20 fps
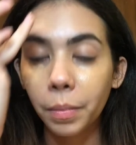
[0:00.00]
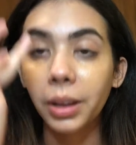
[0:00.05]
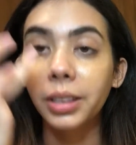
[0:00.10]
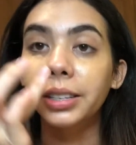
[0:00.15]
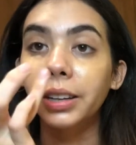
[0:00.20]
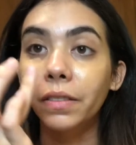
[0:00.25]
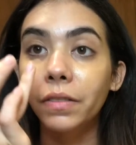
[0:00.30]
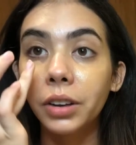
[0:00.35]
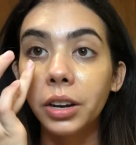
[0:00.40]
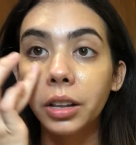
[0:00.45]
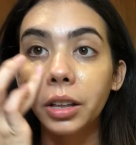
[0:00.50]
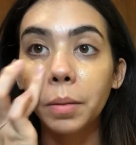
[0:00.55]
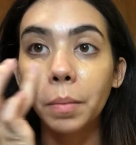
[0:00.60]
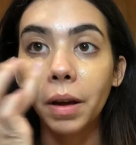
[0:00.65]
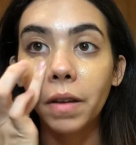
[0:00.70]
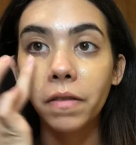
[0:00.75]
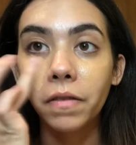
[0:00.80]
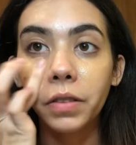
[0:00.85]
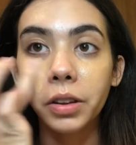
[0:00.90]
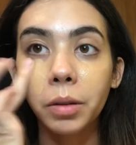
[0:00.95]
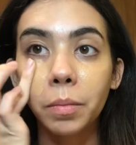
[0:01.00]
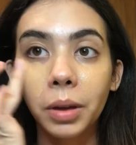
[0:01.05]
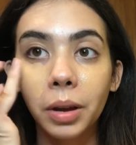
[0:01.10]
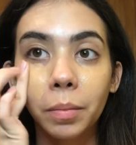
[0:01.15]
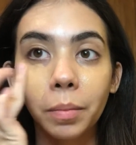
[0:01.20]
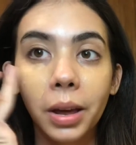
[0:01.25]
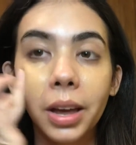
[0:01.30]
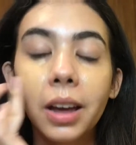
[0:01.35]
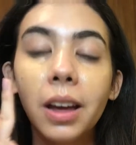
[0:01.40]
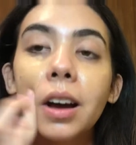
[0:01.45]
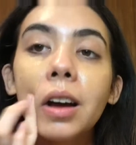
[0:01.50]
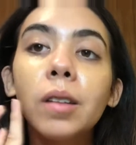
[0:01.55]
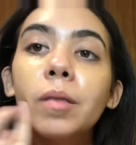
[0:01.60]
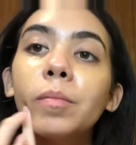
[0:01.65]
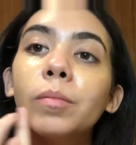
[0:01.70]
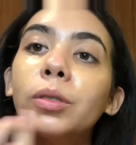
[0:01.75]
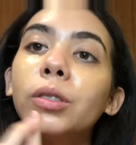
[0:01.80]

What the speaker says: definitely my filming makeup.